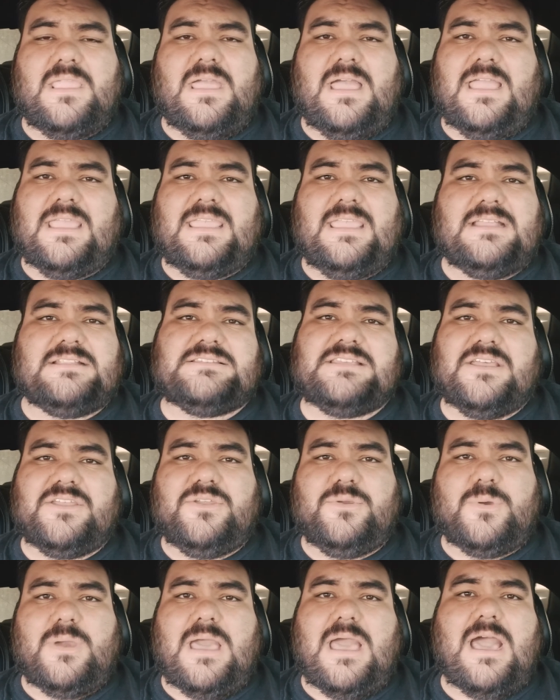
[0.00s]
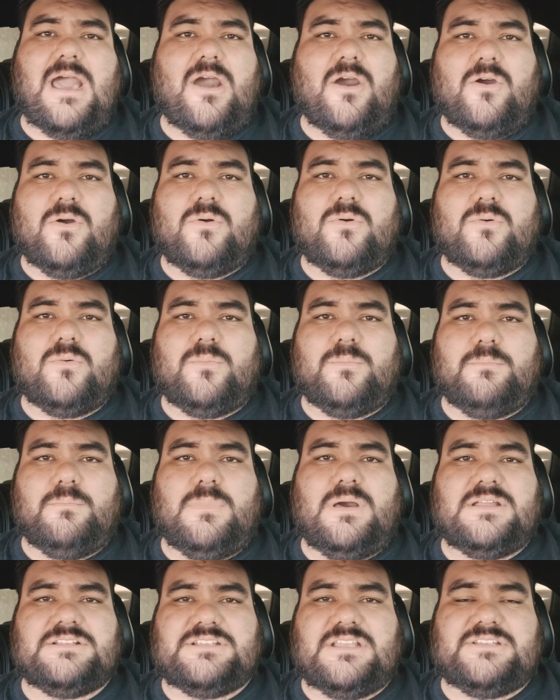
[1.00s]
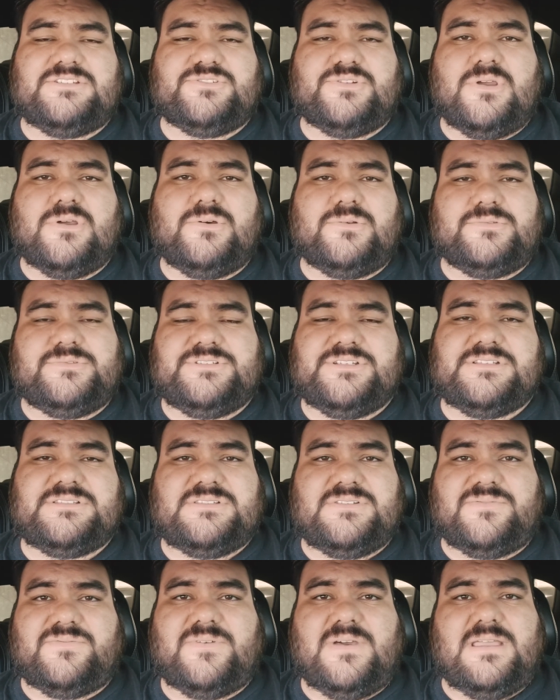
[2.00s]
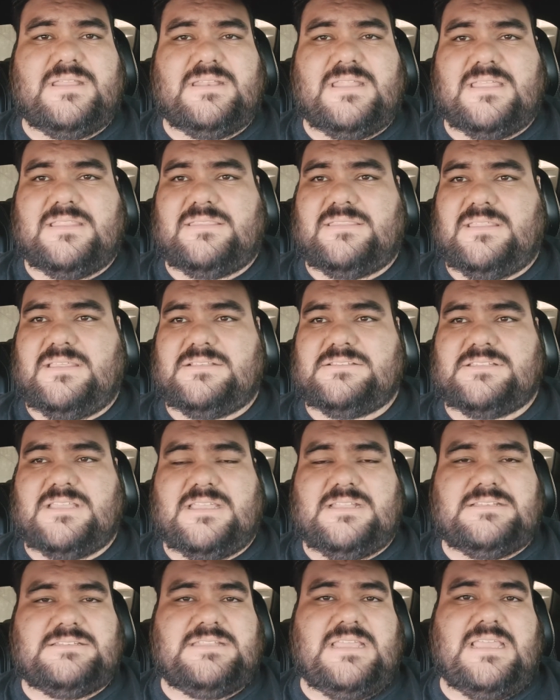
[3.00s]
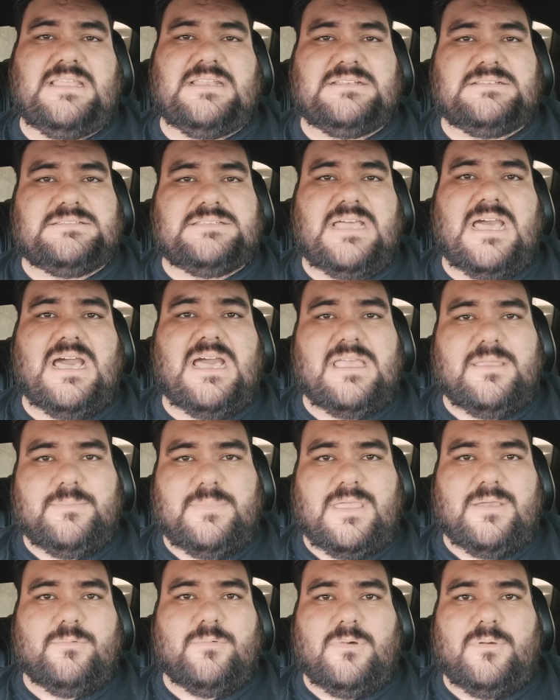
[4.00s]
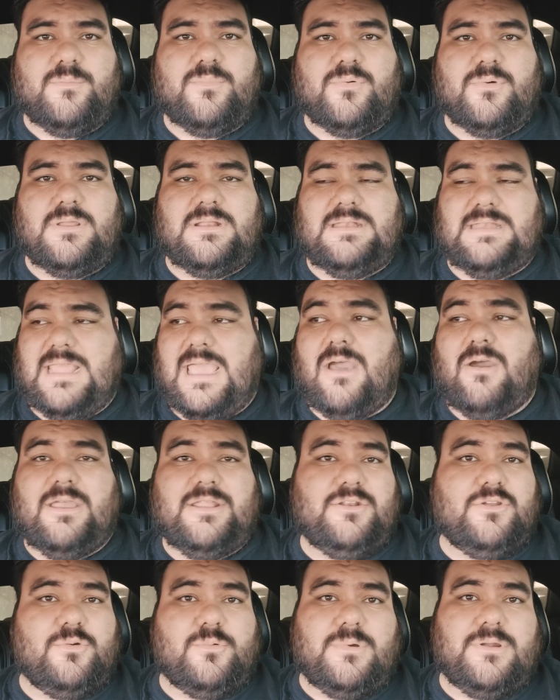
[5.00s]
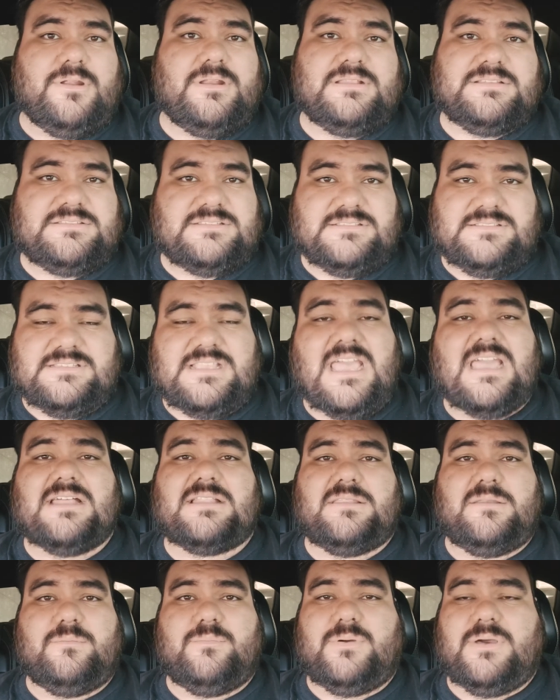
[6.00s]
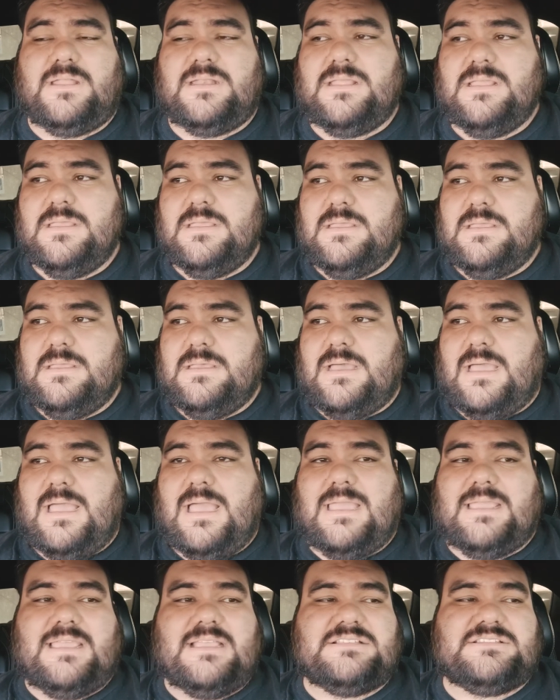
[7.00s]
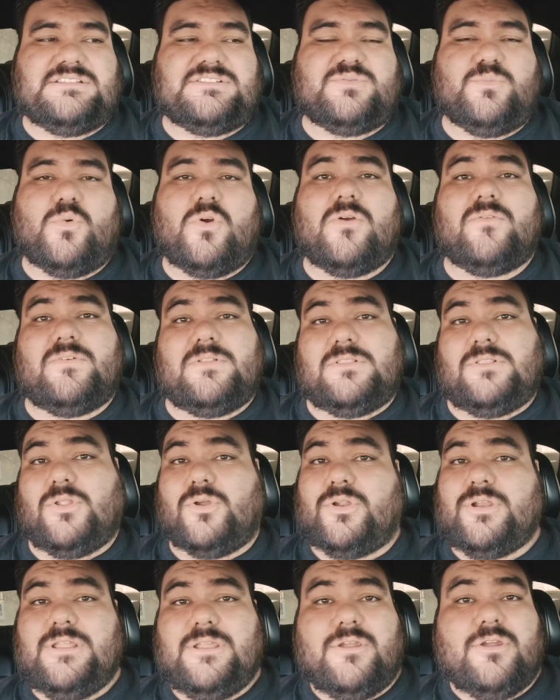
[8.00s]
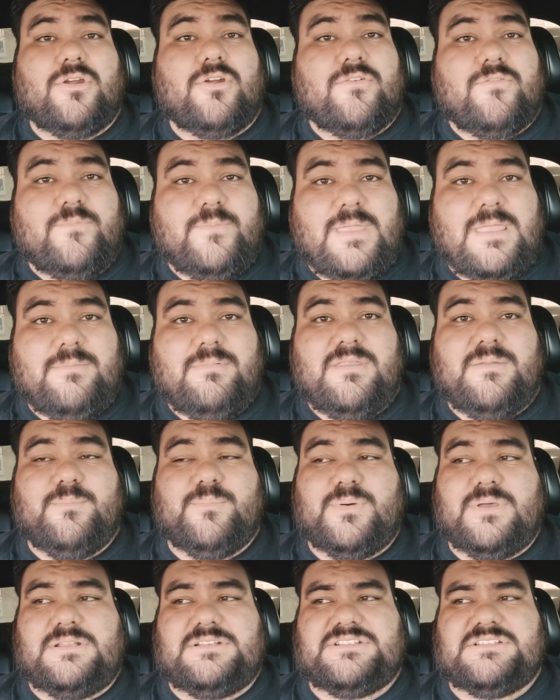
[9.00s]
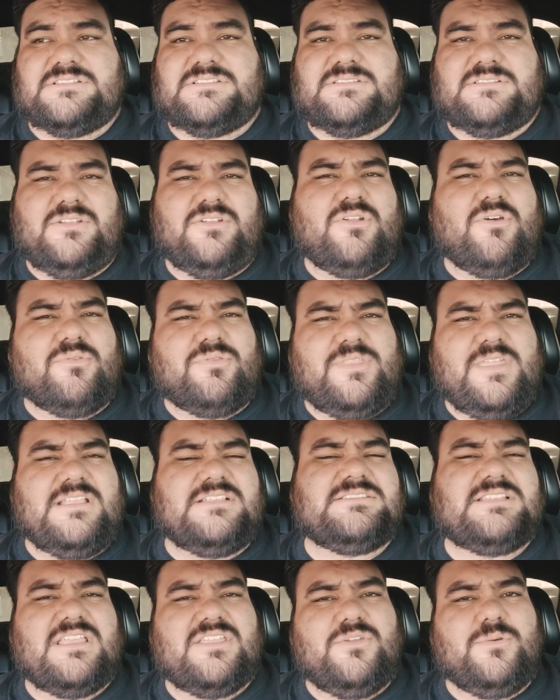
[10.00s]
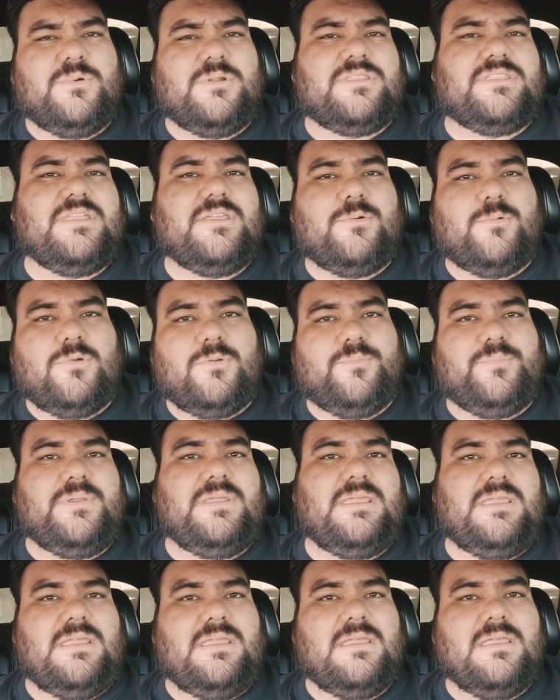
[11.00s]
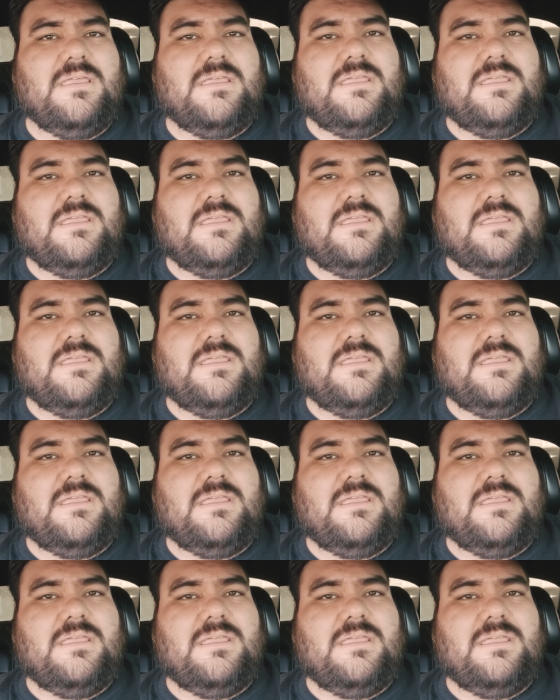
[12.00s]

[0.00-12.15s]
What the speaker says: I can't tell you how much I struggled just to find like things like date and time at one point. Now I know where it is exactly, but I guess it's more of a learning curve maybe. But just, you know, things that you would think would be